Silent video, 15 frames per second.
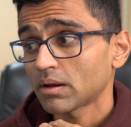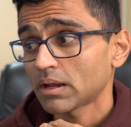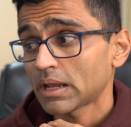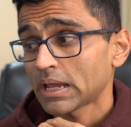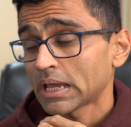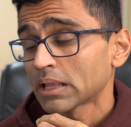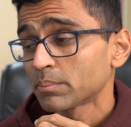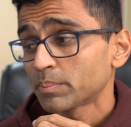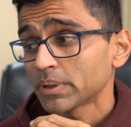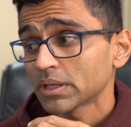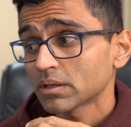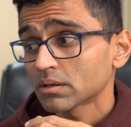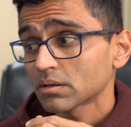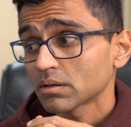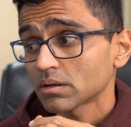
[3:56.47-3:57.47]

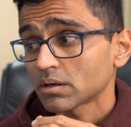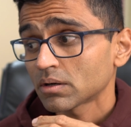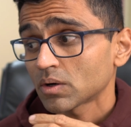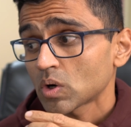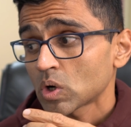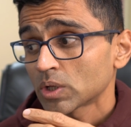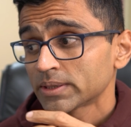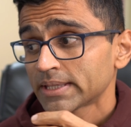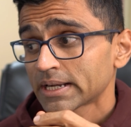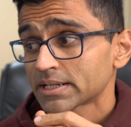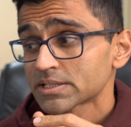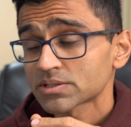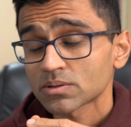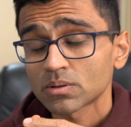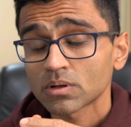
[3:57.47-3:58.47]
helping on that
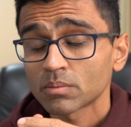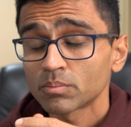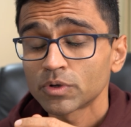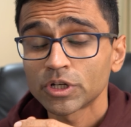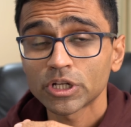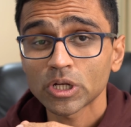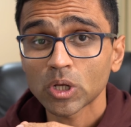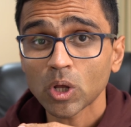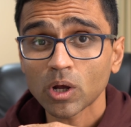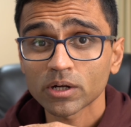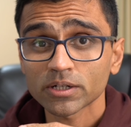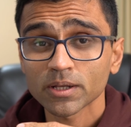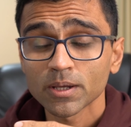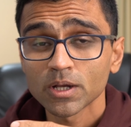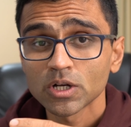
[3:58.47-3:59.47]
Discord community a lot.